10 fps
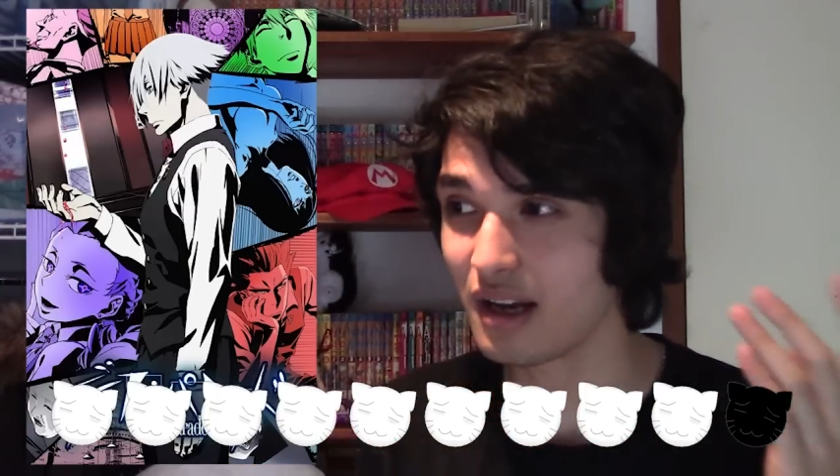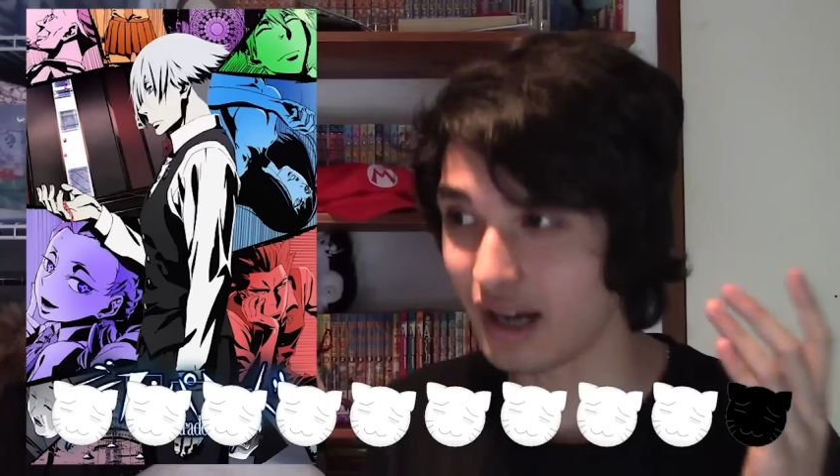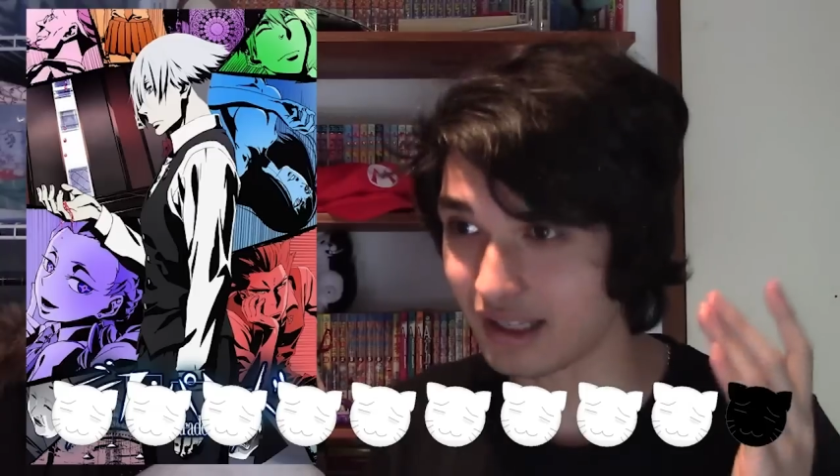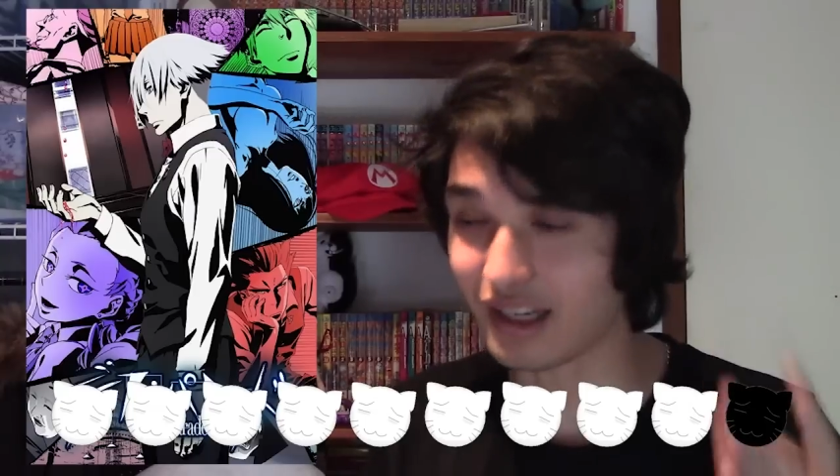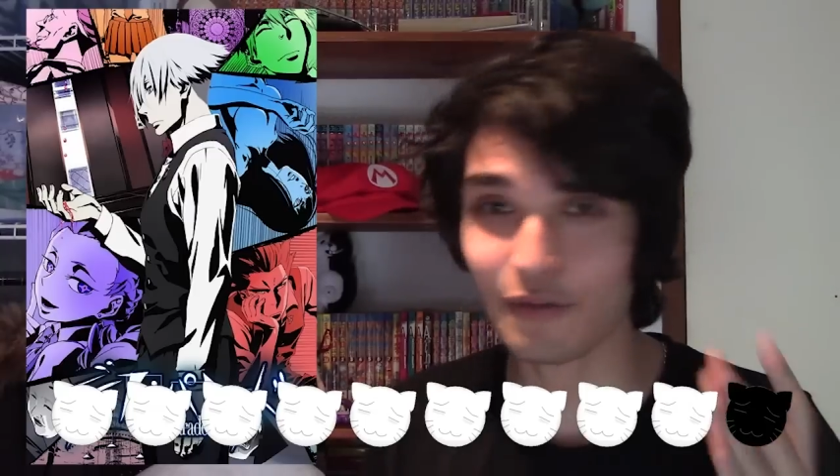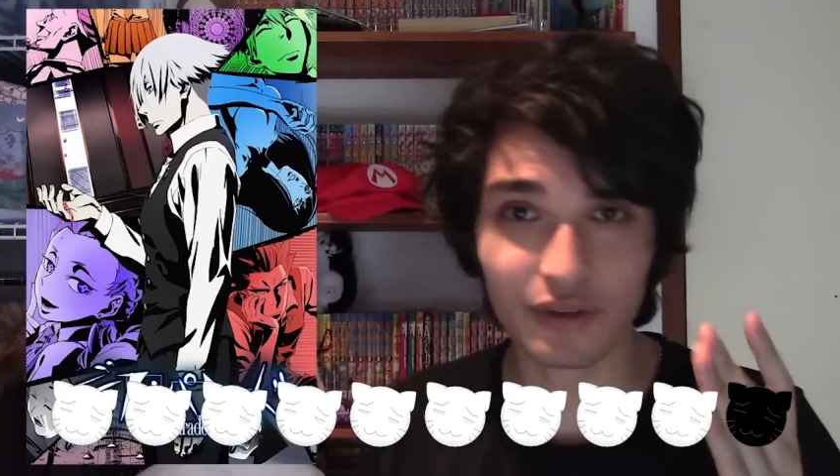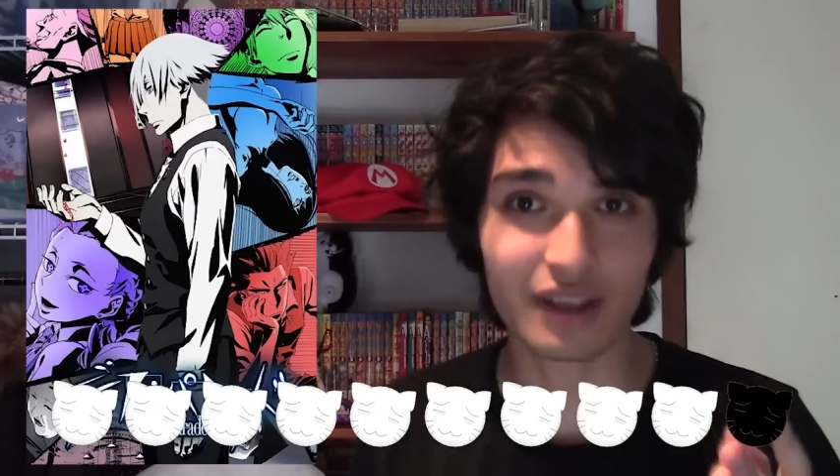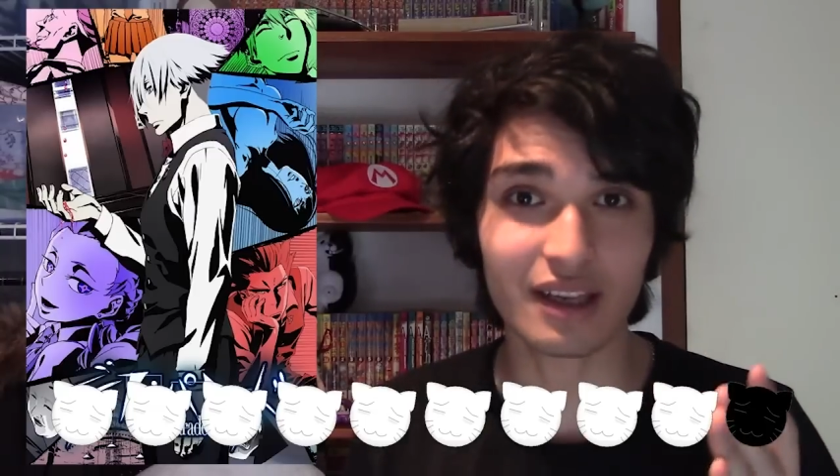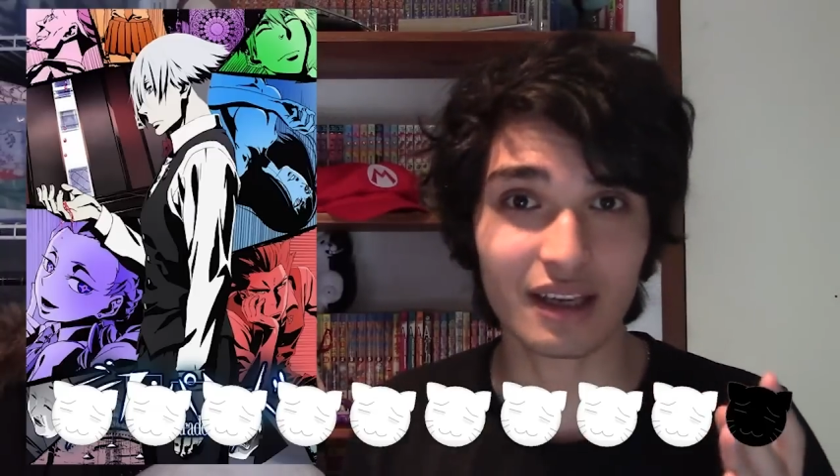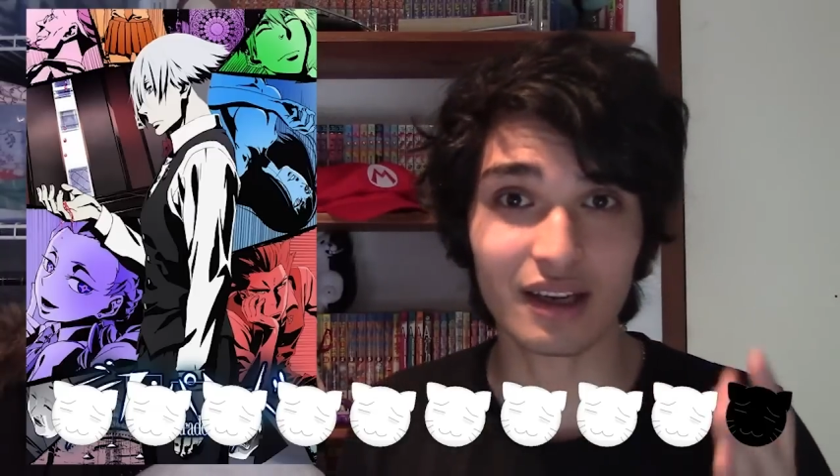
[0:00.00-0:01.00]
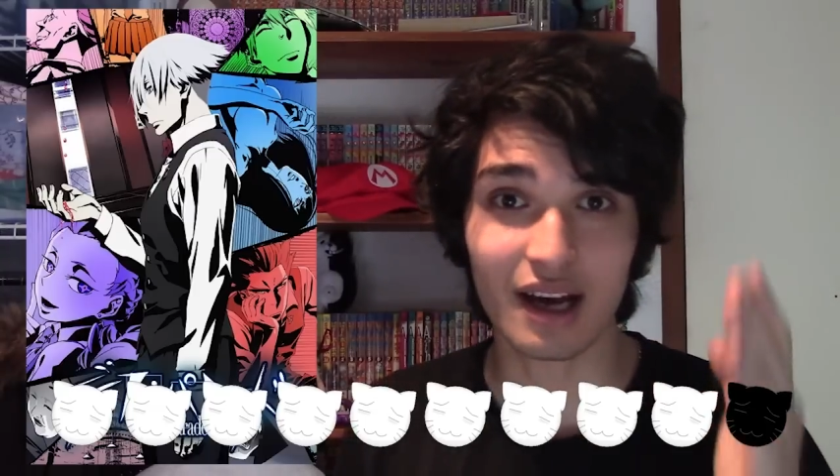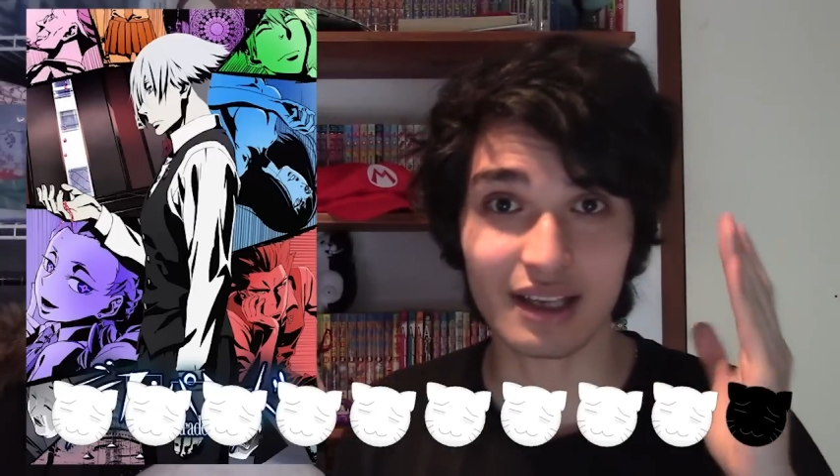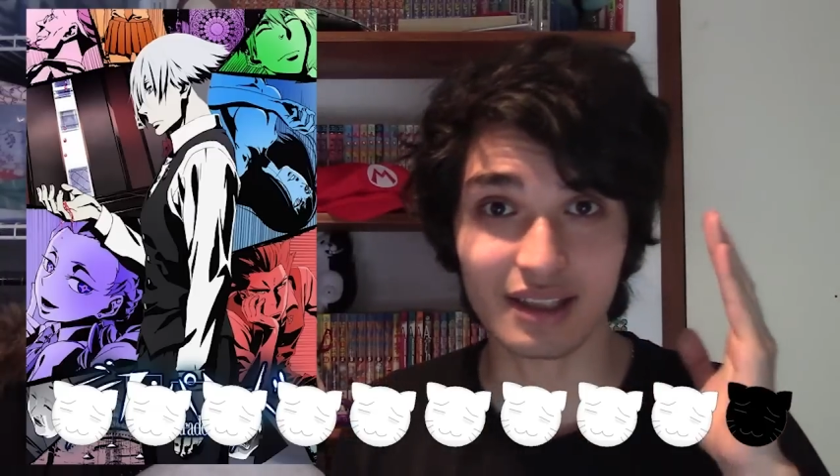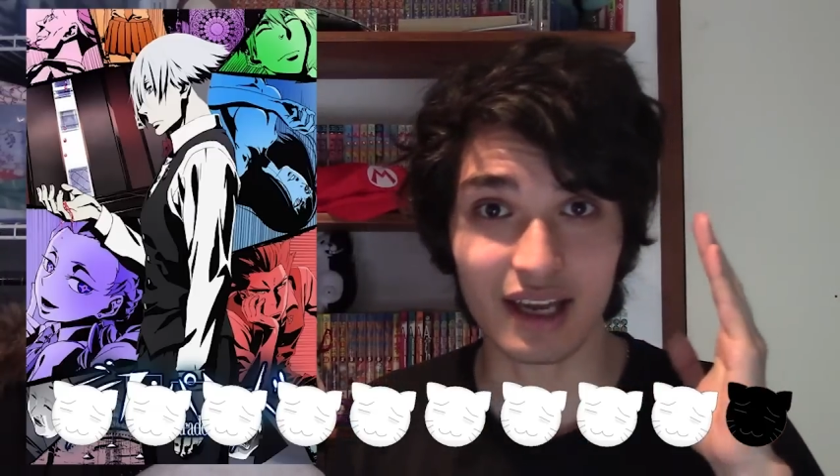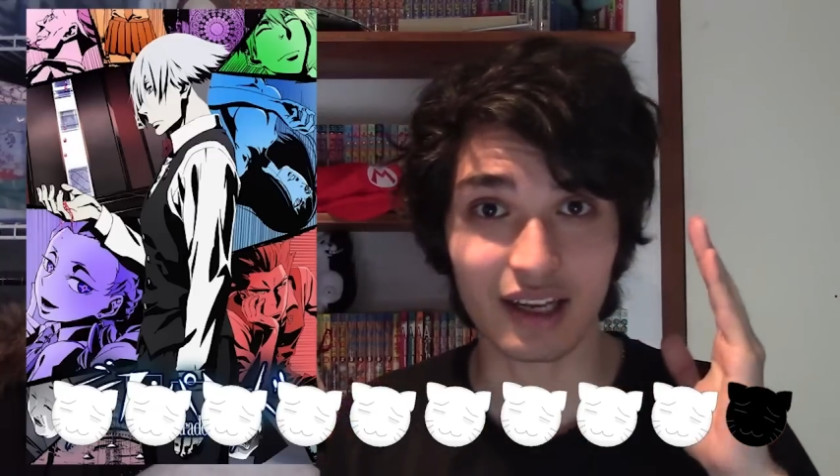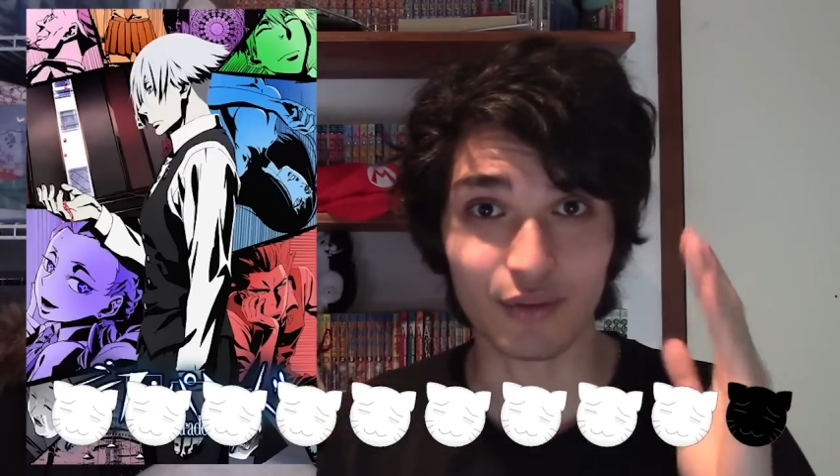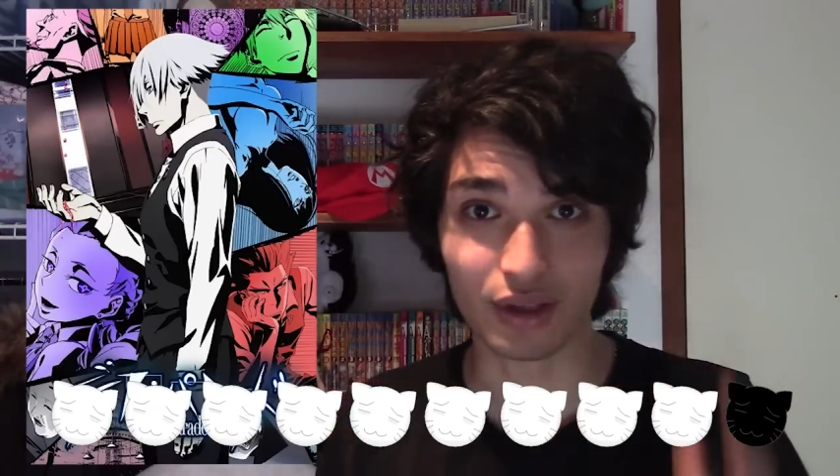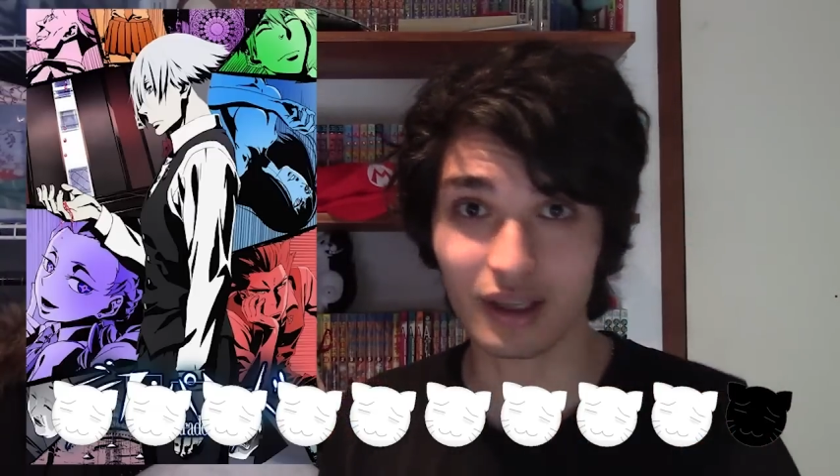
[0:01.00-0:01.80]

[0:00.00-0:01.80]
I definitely think, guys, that if you